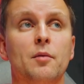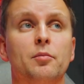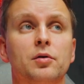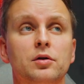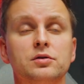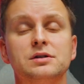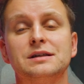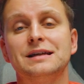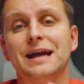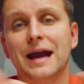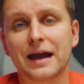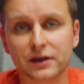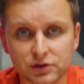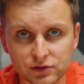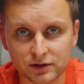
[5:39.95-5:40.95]
plus the
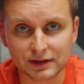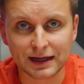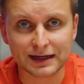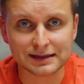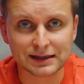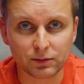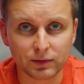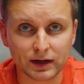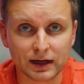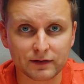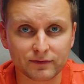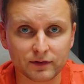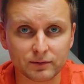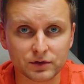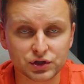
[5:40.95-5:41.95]
extra lanes that we
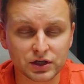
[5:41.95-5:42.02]
get from the